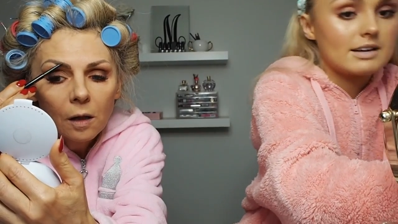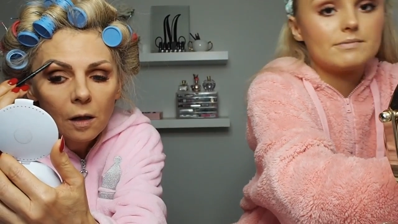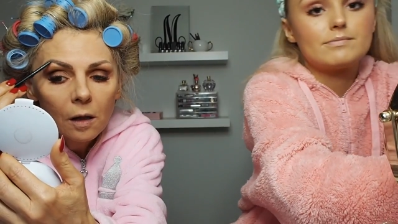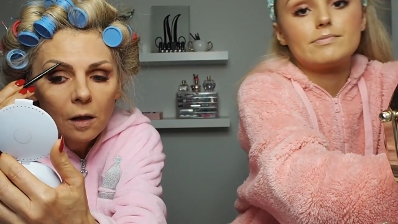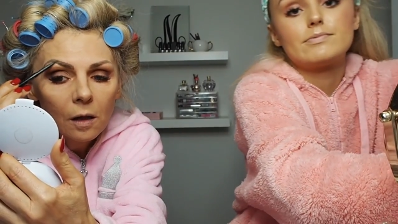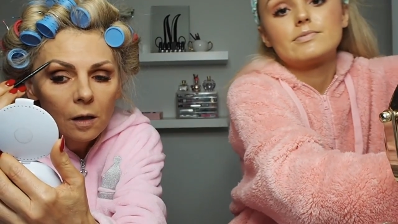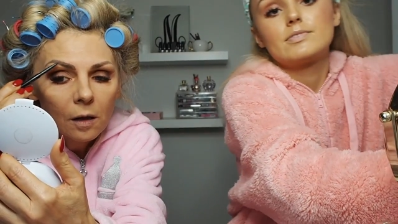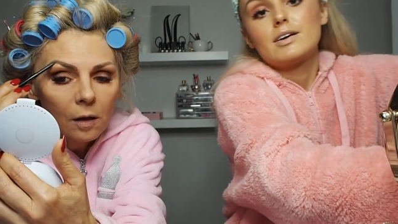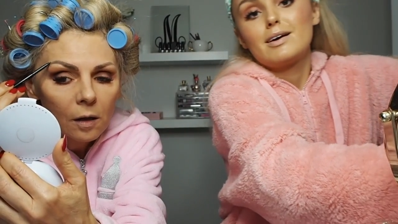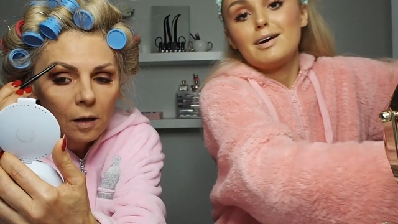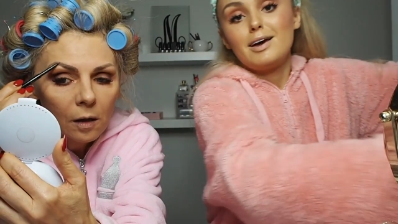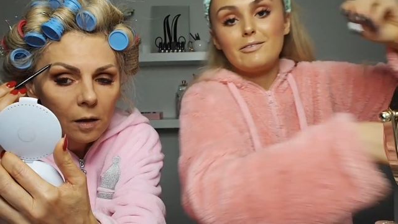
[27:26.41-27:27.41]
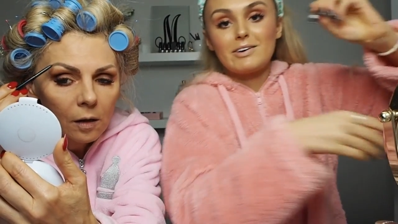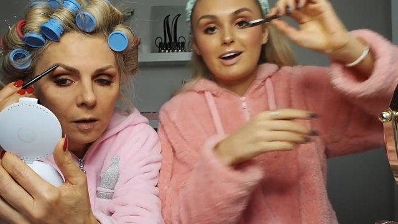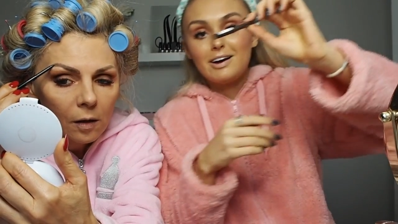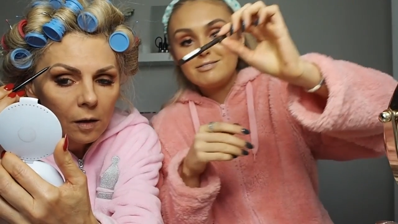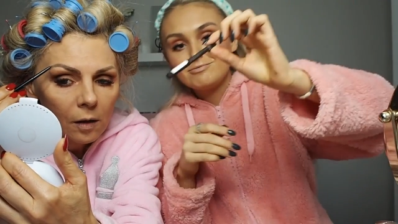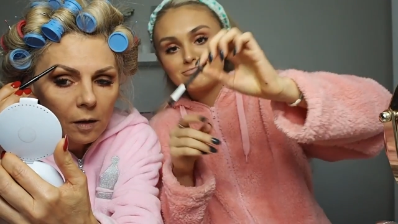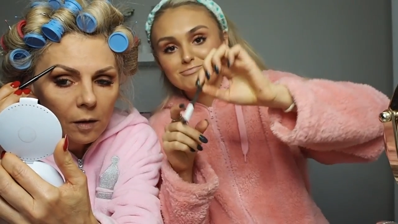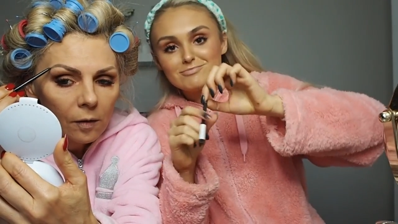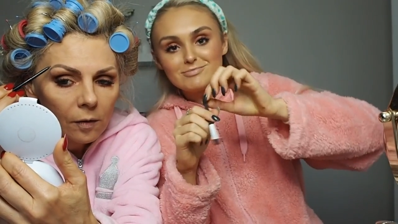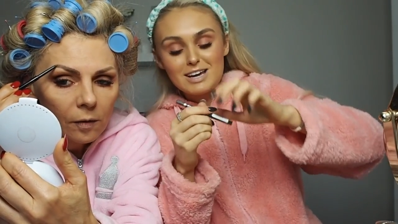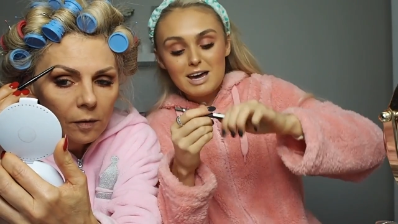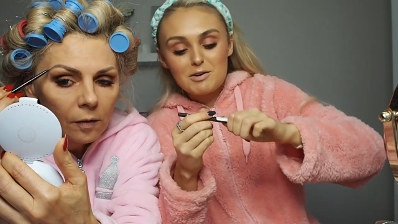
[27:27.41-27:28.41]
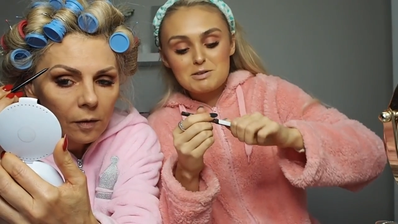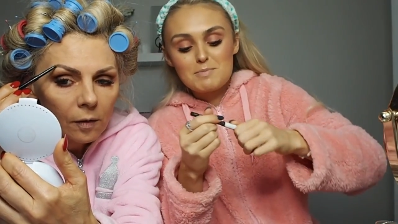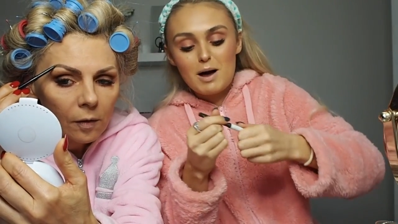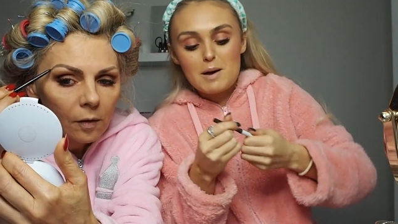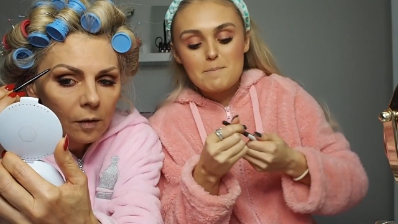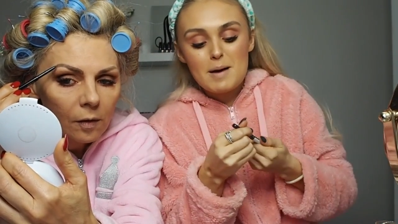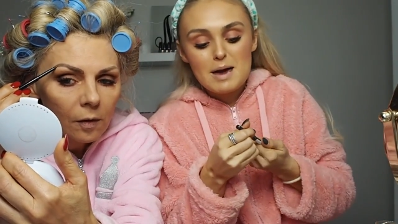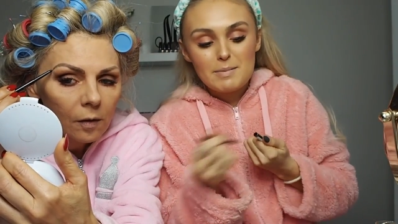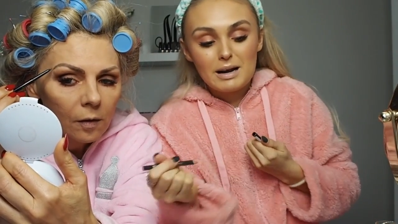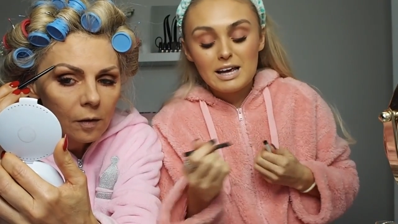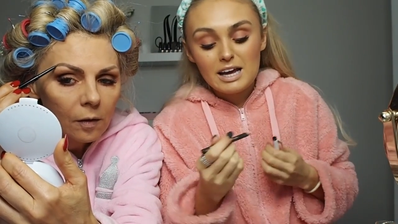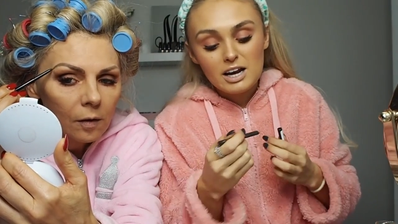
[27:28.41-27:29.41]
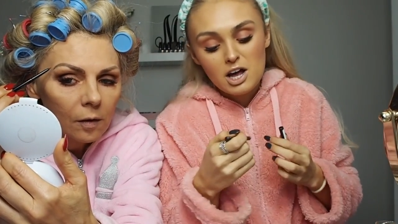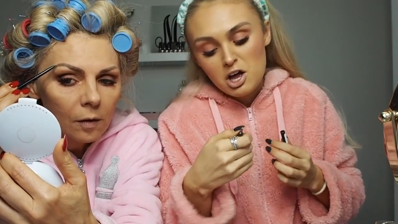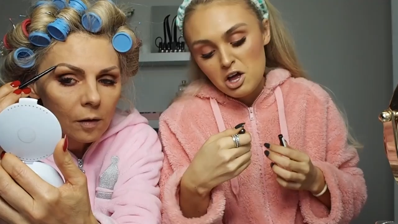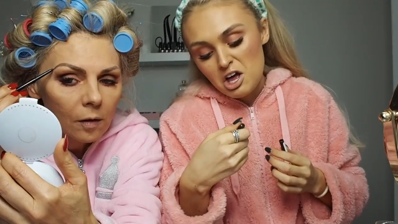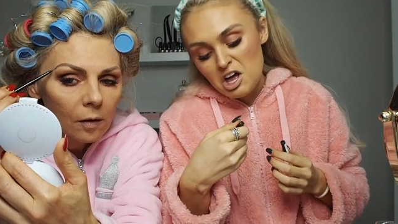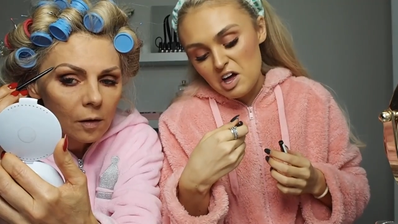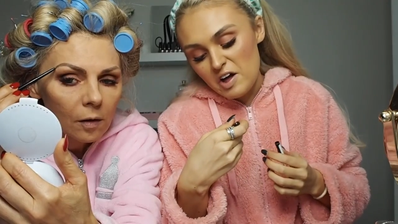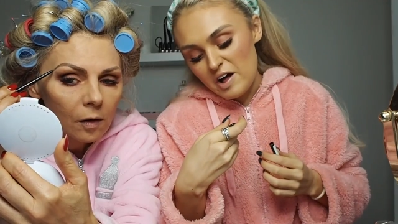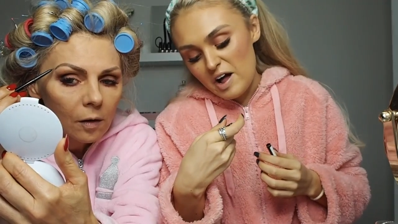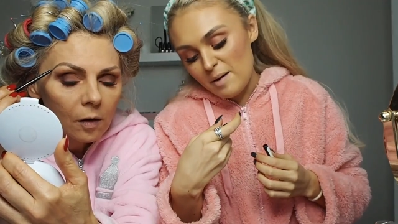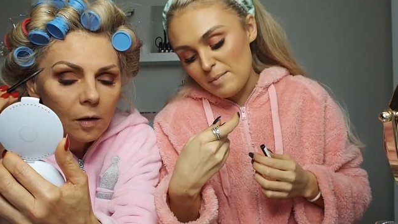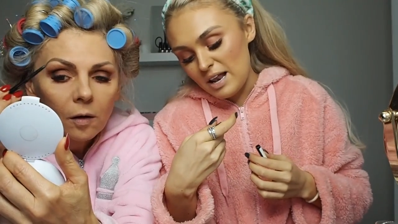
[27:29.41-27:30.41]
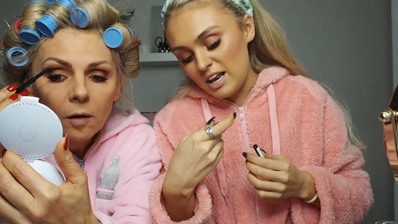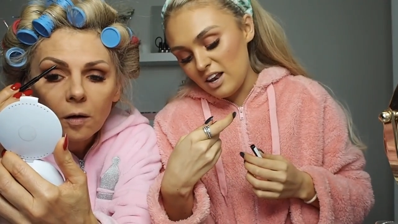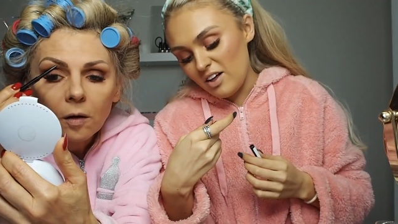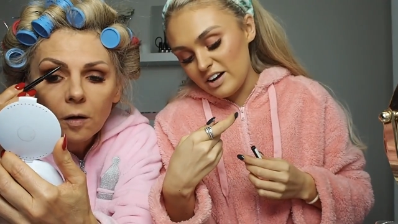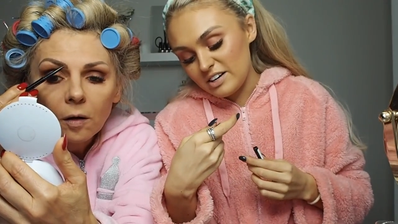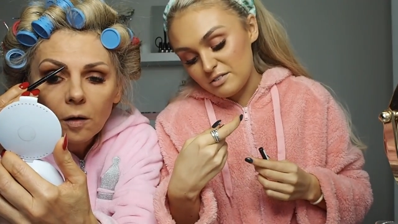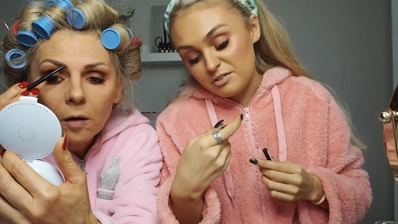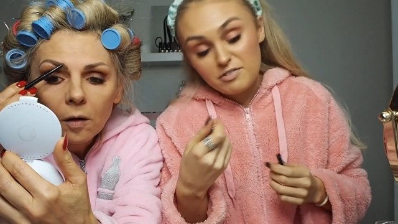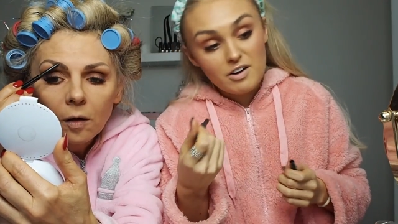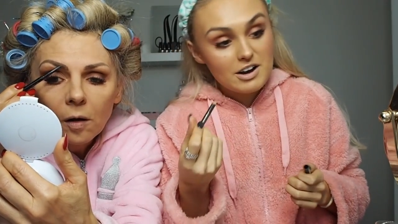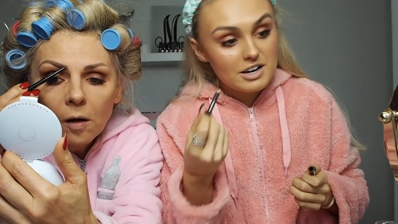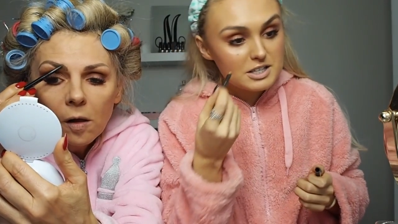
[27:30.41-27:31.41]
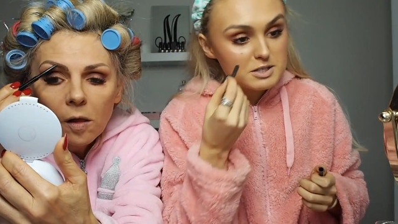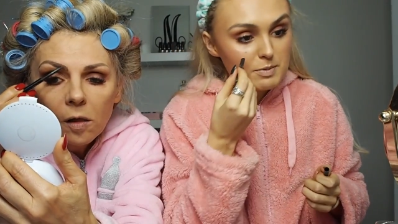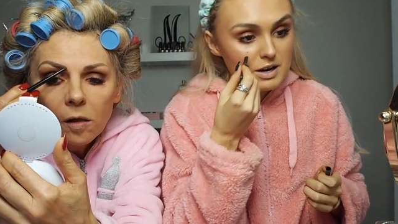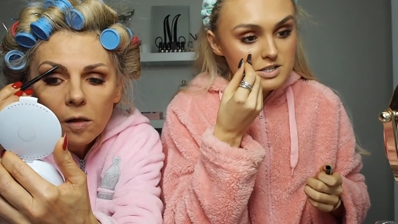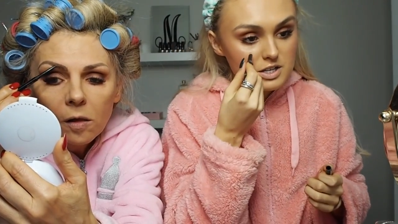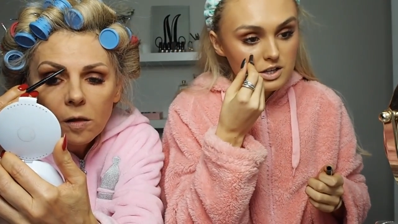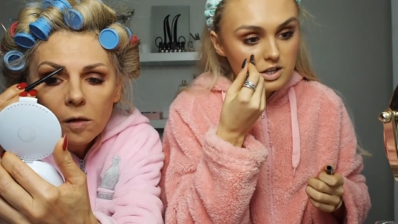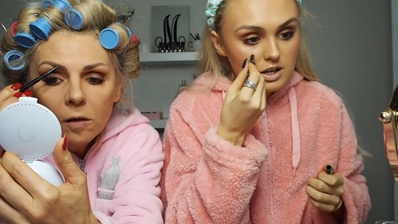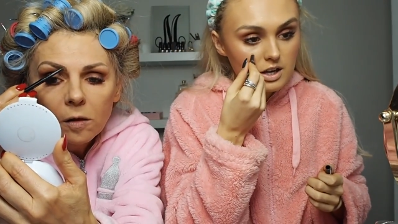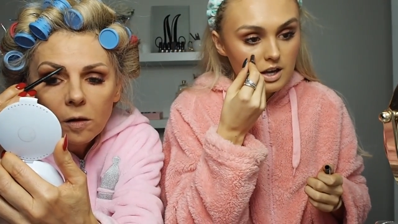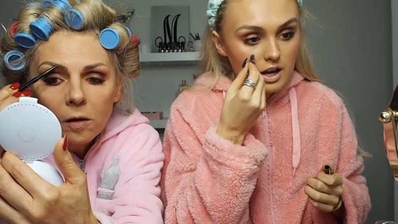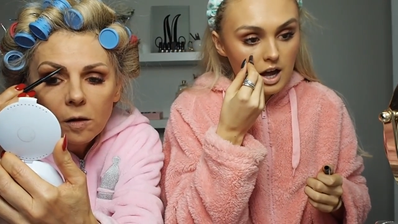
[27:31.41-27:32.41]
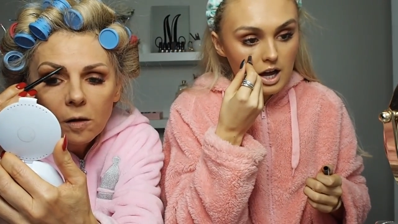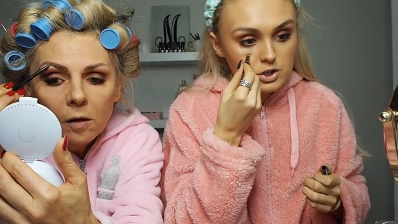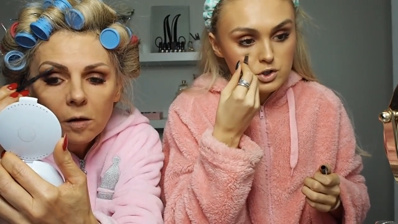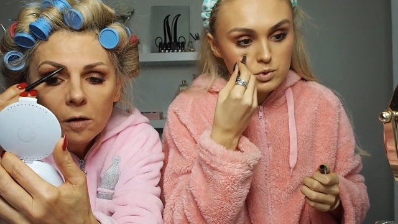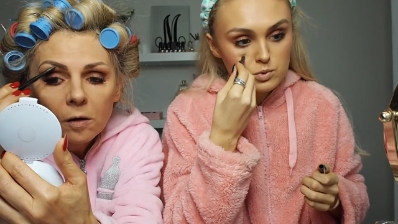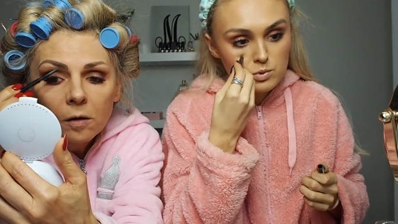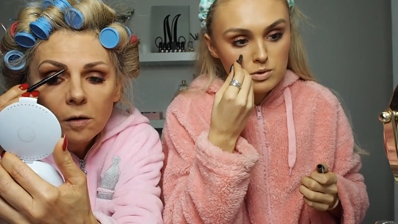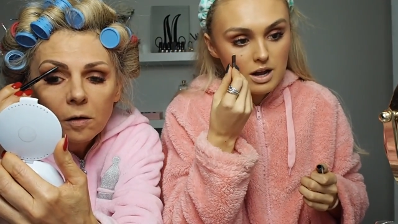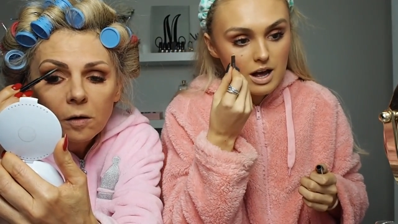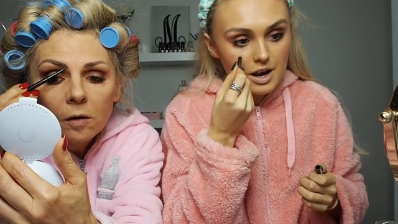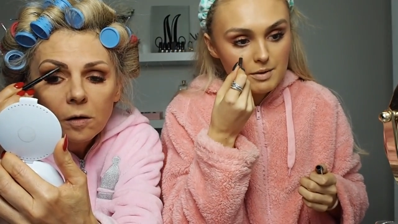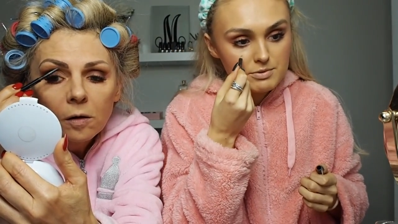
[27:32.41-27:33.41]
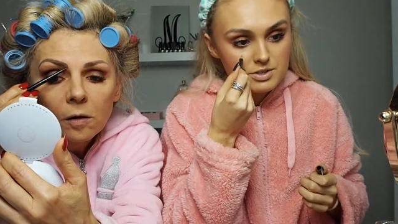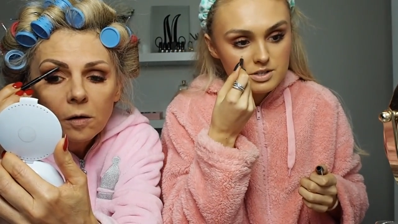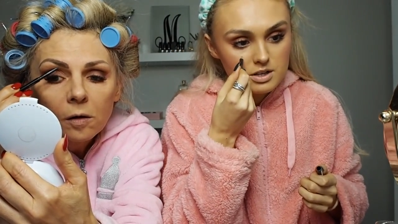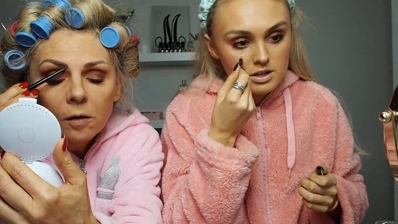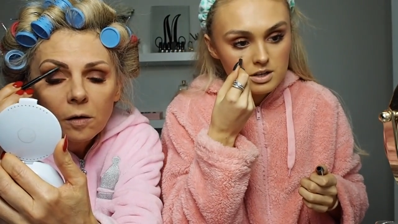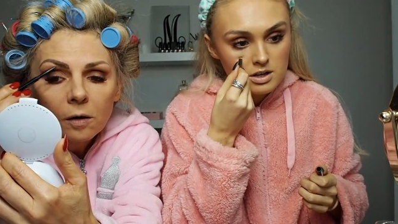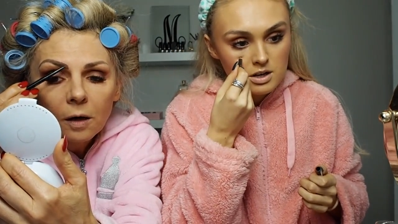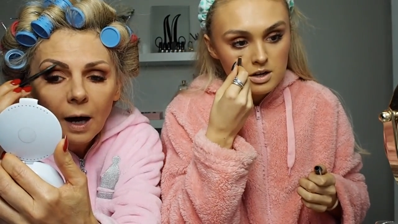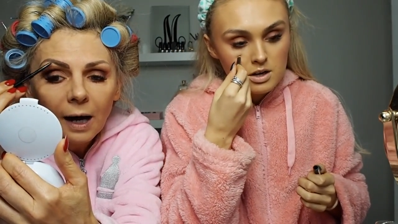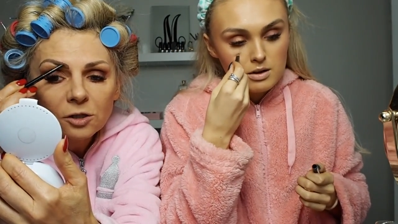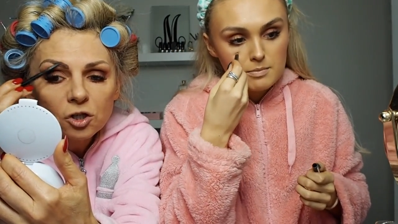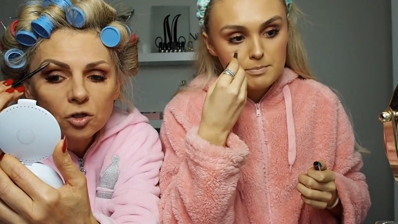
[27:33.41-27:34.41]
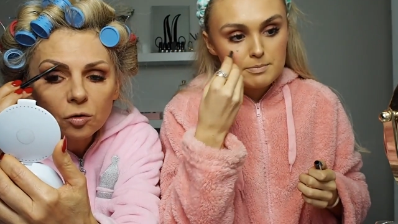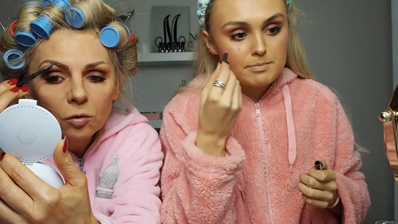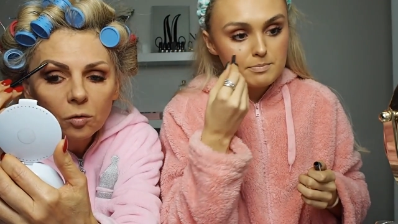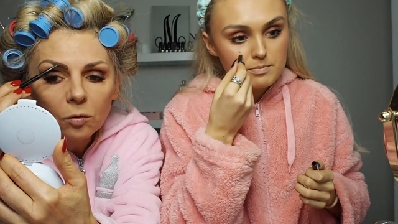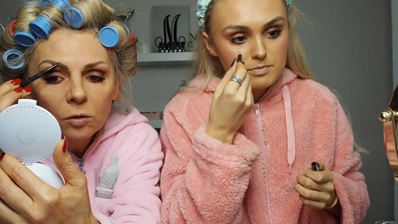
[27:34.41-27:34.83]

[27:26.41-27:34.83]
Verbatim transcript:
Speaker 1: it? Here we go. Here is my Maybelline um, Line Refined Express Cajole, and I'm just gonna...
Speaker 2: Cajole?